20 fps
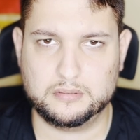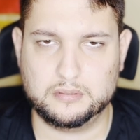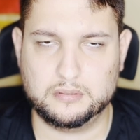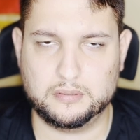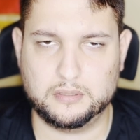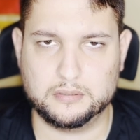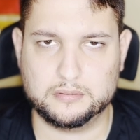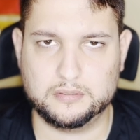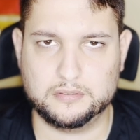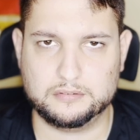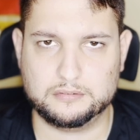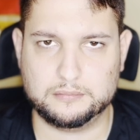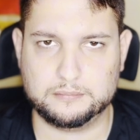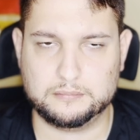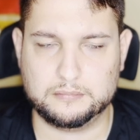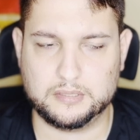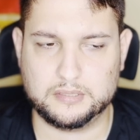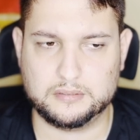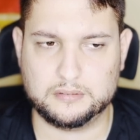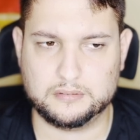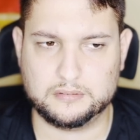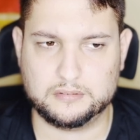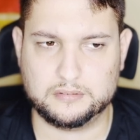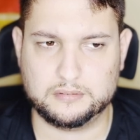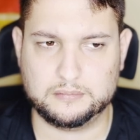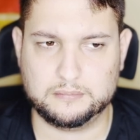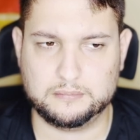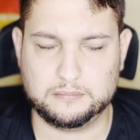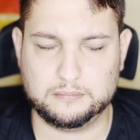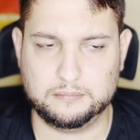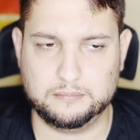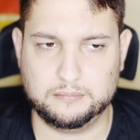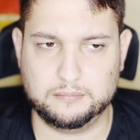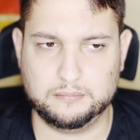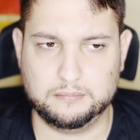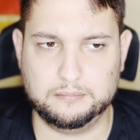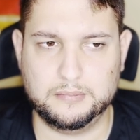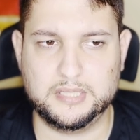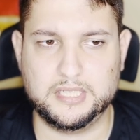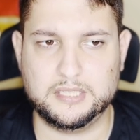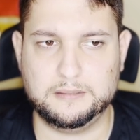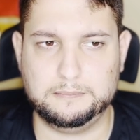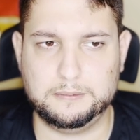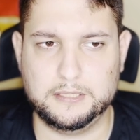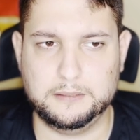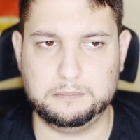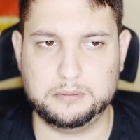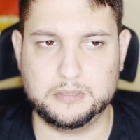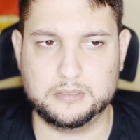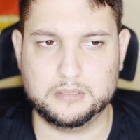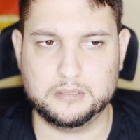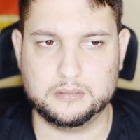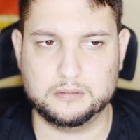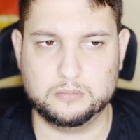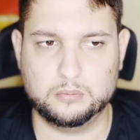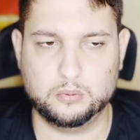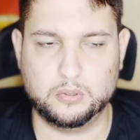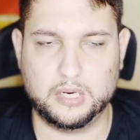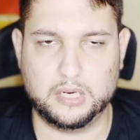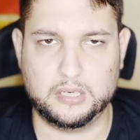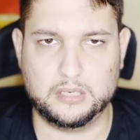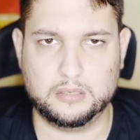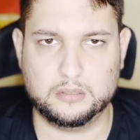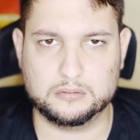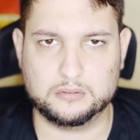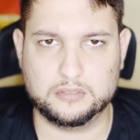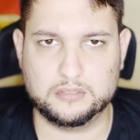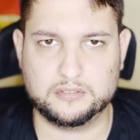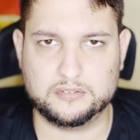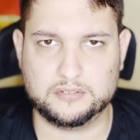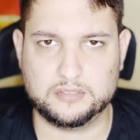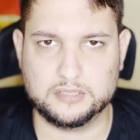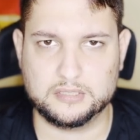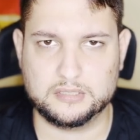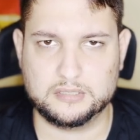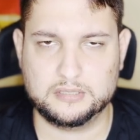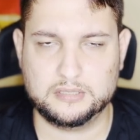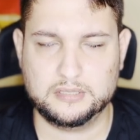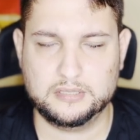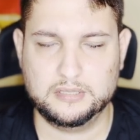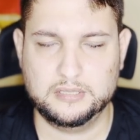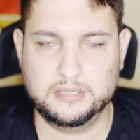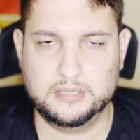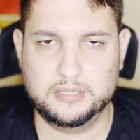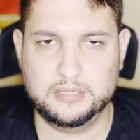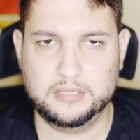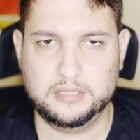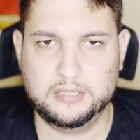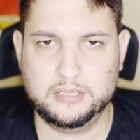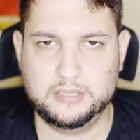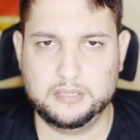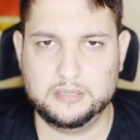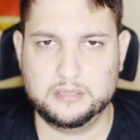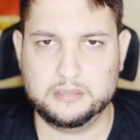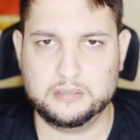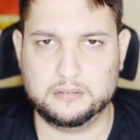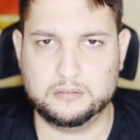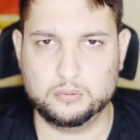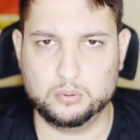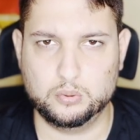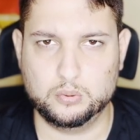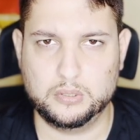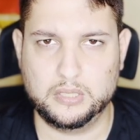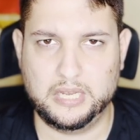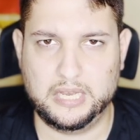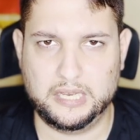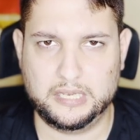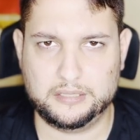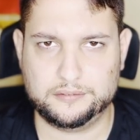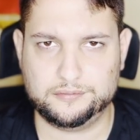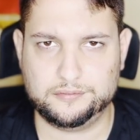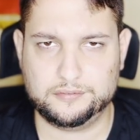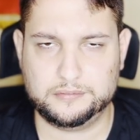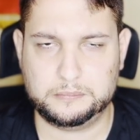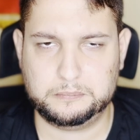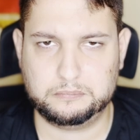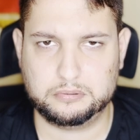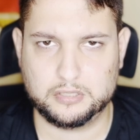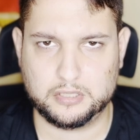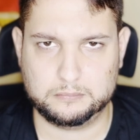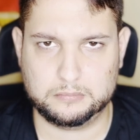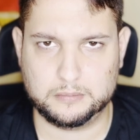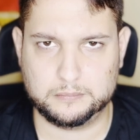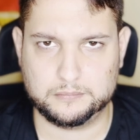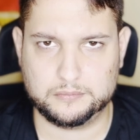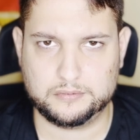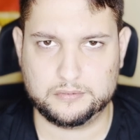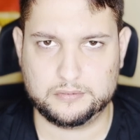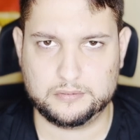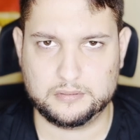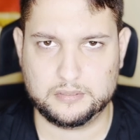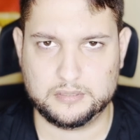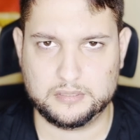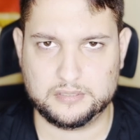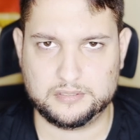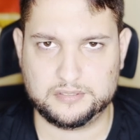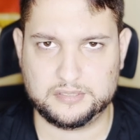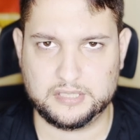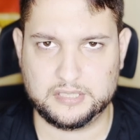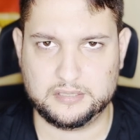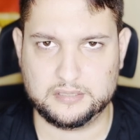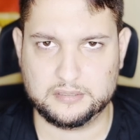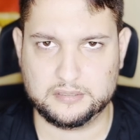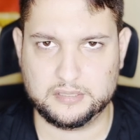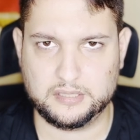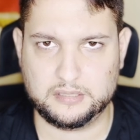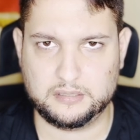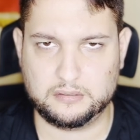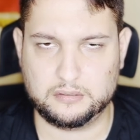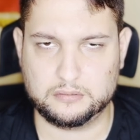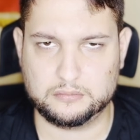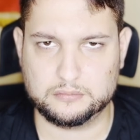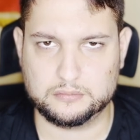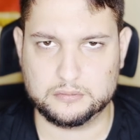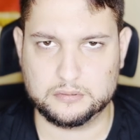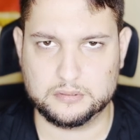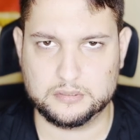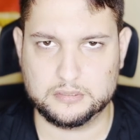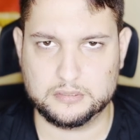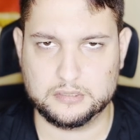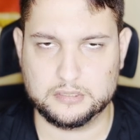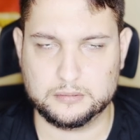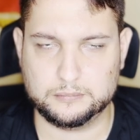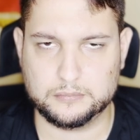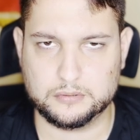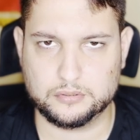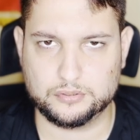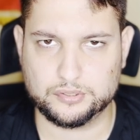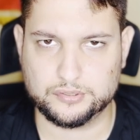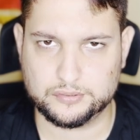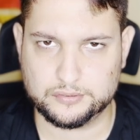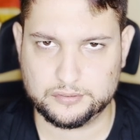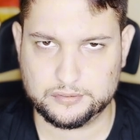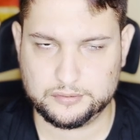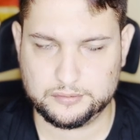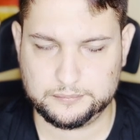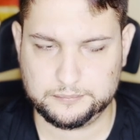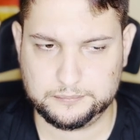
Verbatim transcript: autism, and many people who are autistic do have problems understanding their own emotions.